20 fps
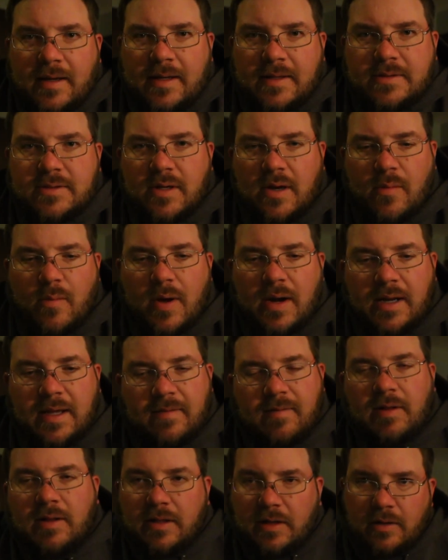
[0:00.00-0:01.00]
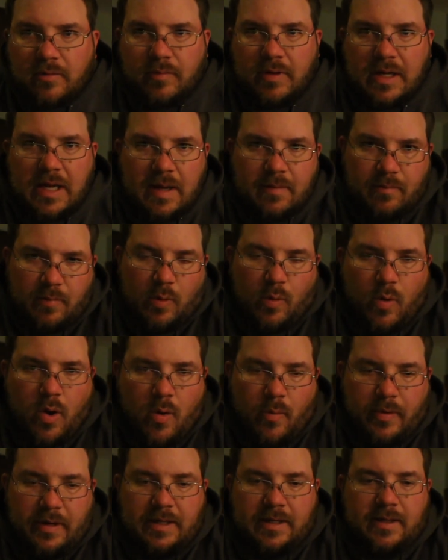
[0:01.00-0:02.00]
And so I wanted to give you a little recap about
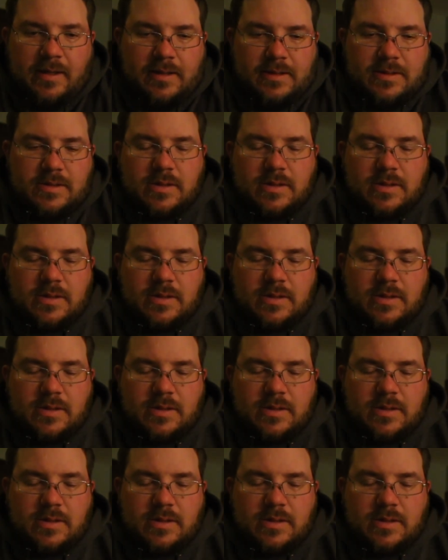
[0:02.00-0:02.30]
what we did.